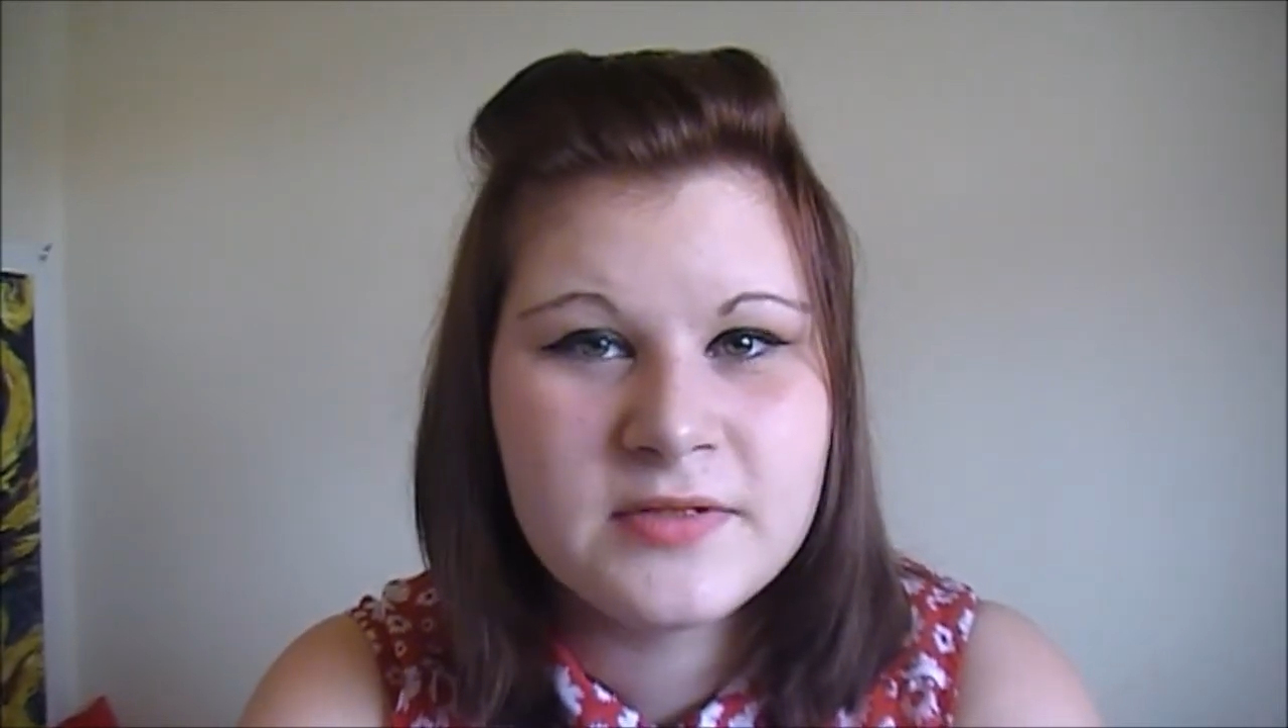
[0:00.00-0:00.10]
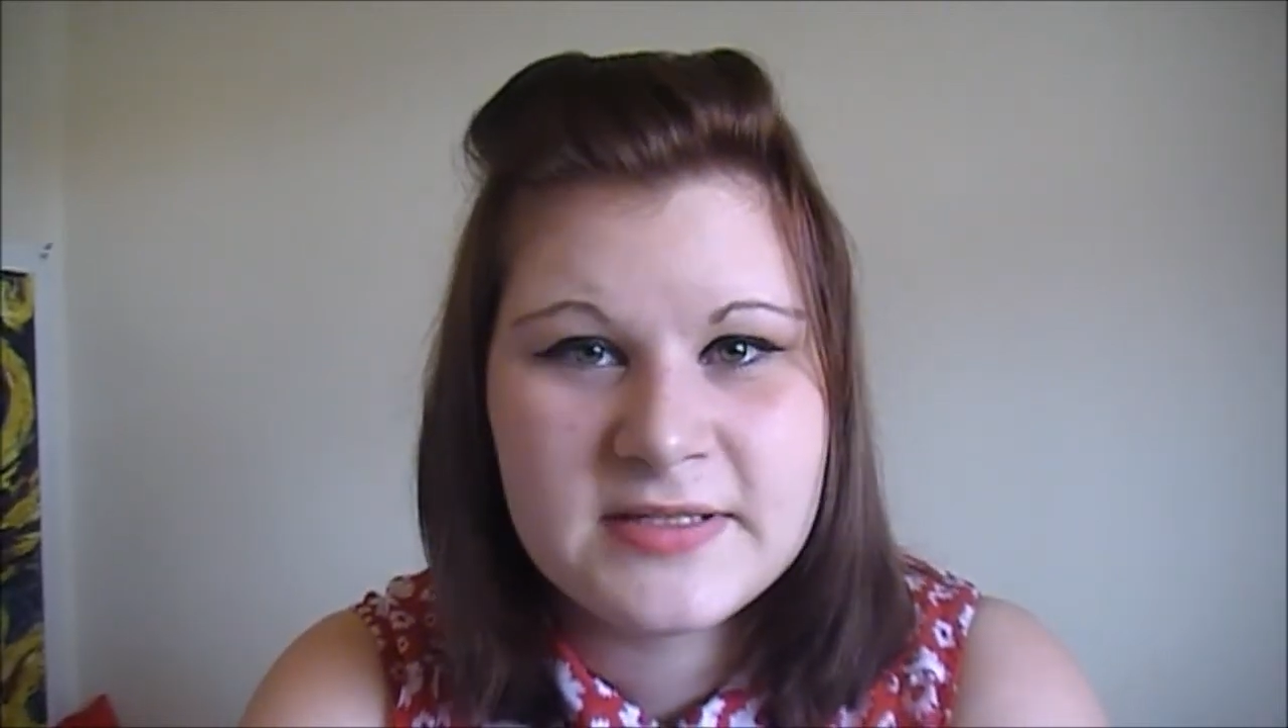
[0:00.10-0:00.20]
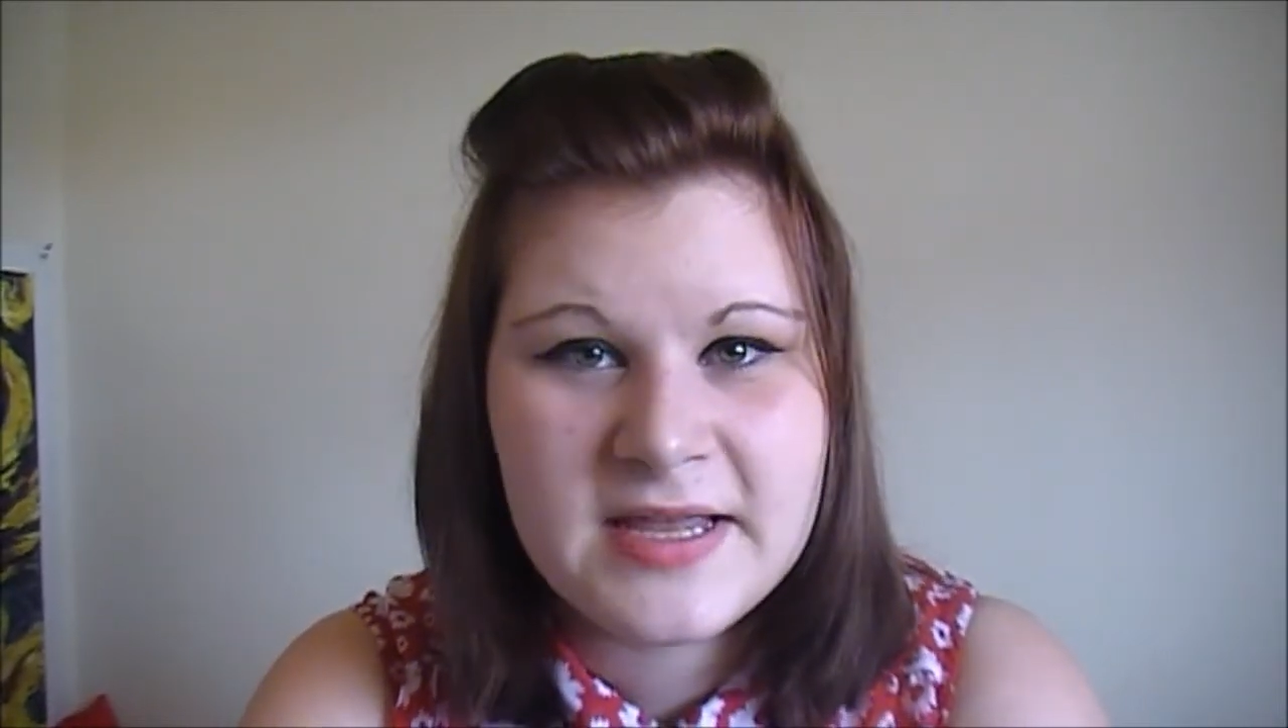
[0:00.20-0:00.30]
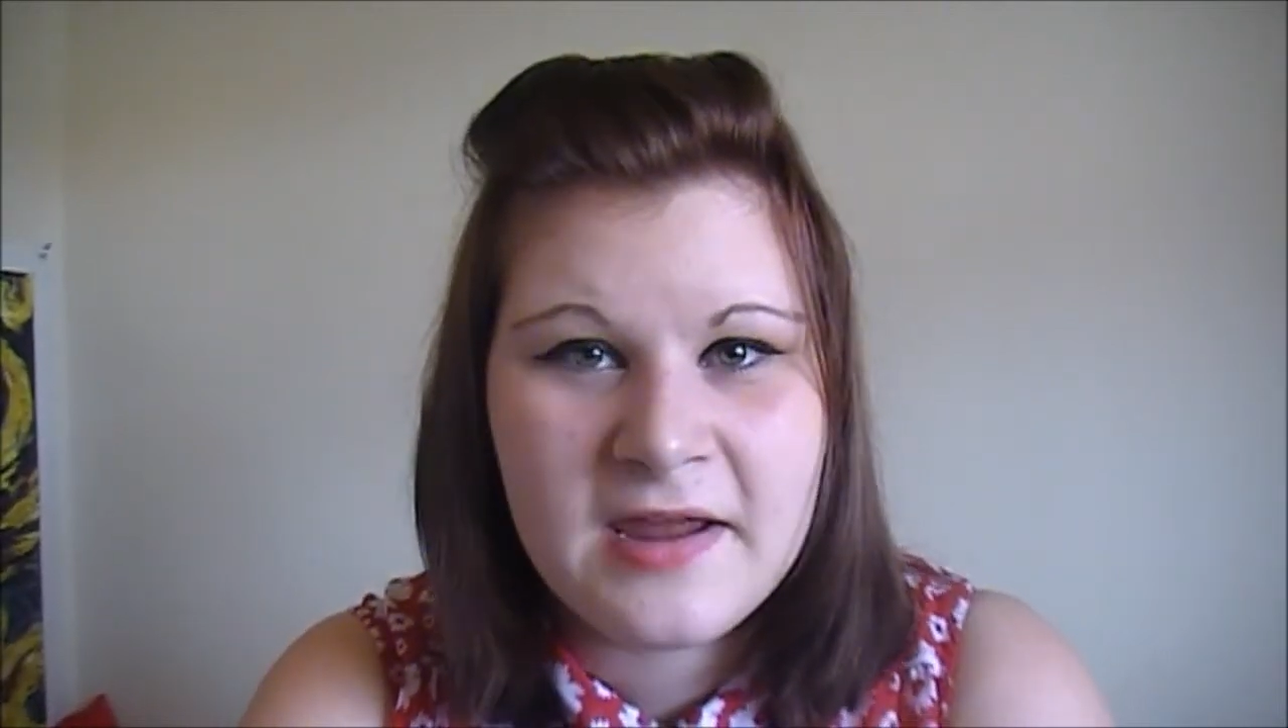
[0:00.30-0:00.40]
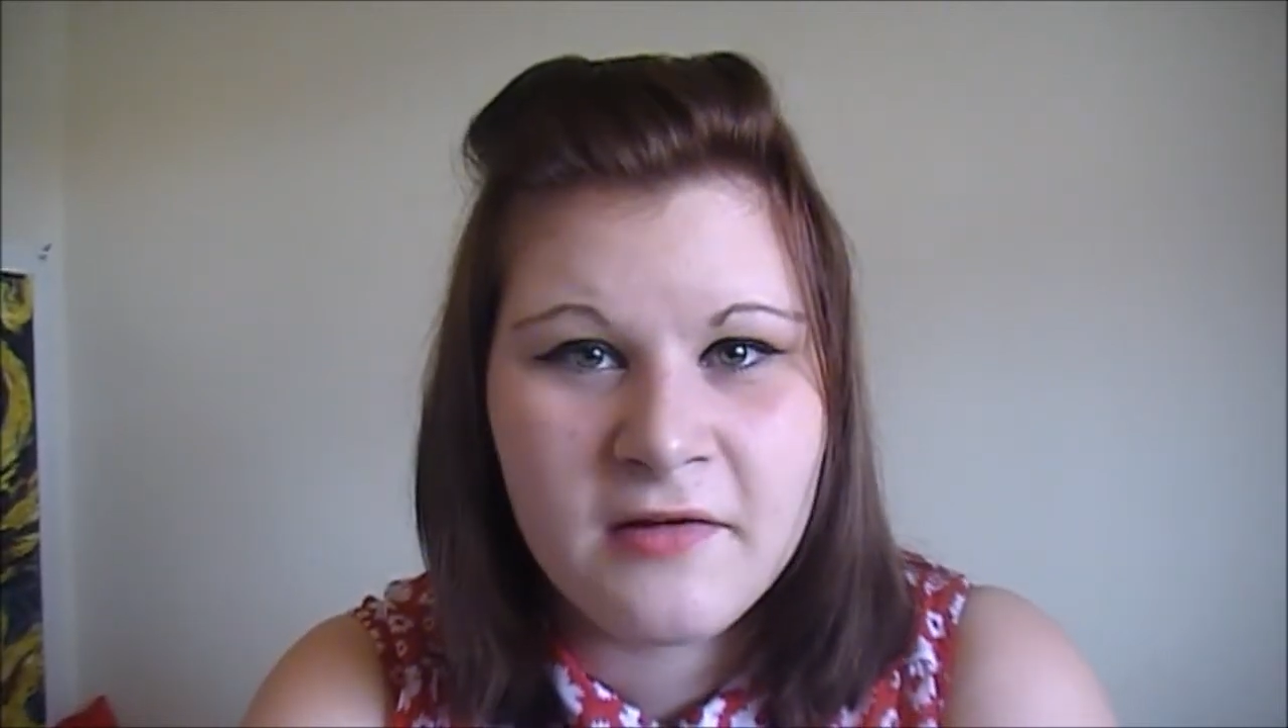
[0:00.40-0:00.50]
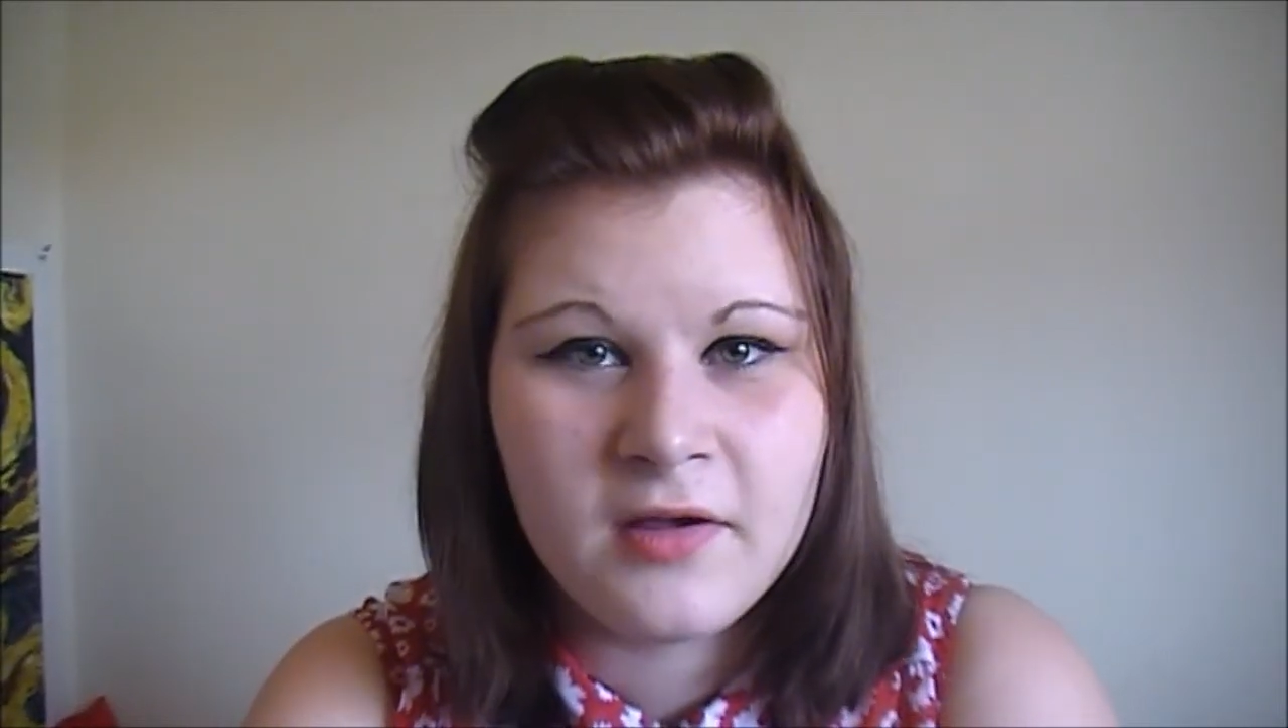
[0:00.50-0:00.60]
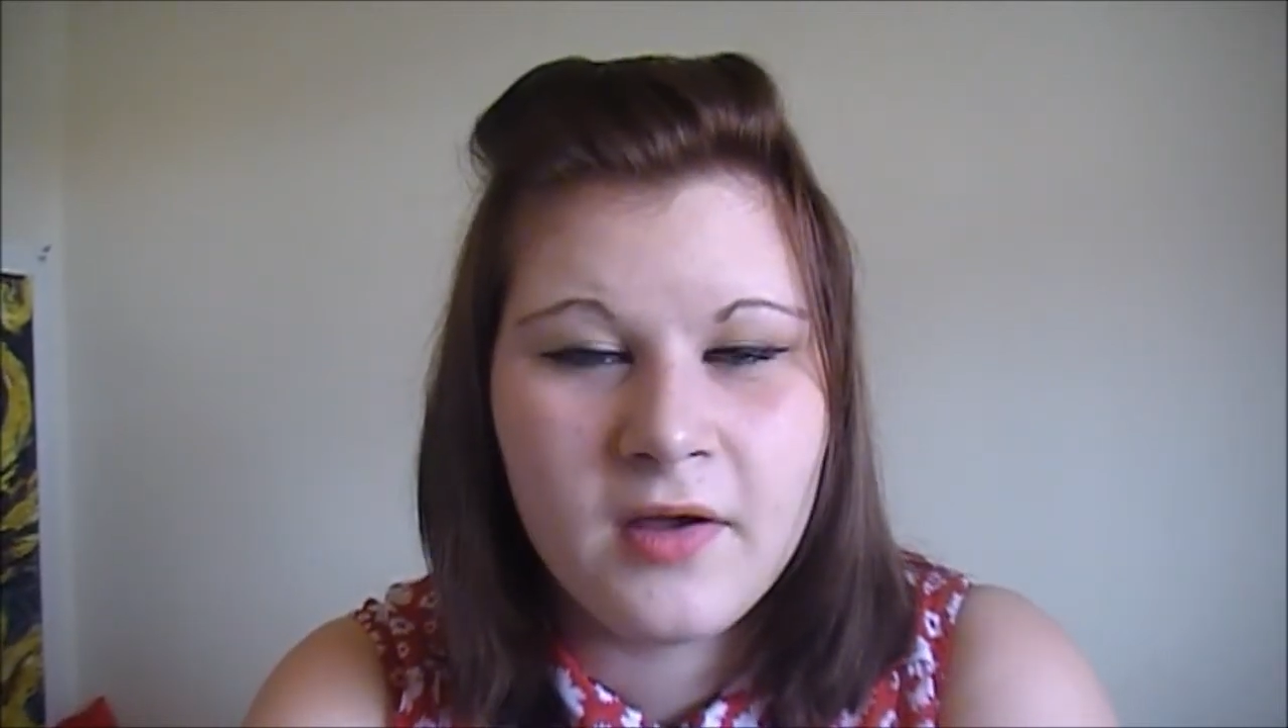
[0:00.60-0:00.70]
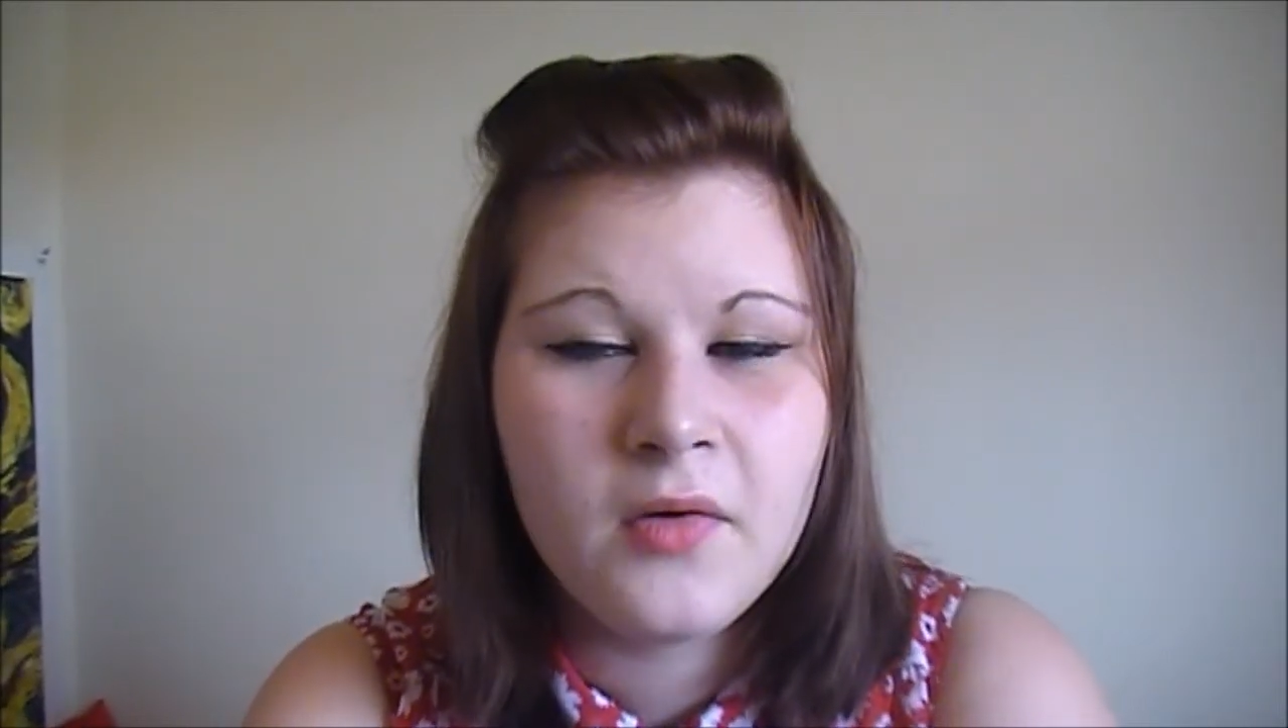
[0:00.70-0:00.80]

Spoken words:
sit here and go,